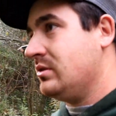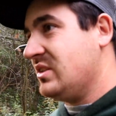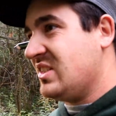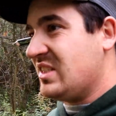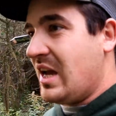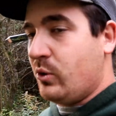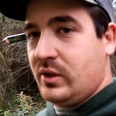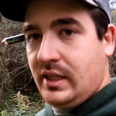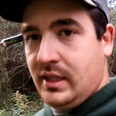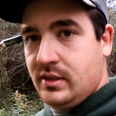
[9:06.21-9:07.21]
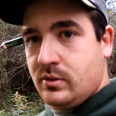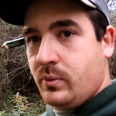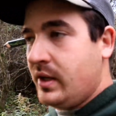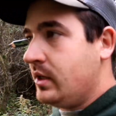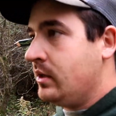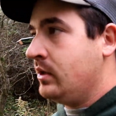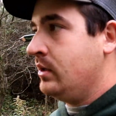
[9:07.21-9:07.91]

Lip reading: southeast wind,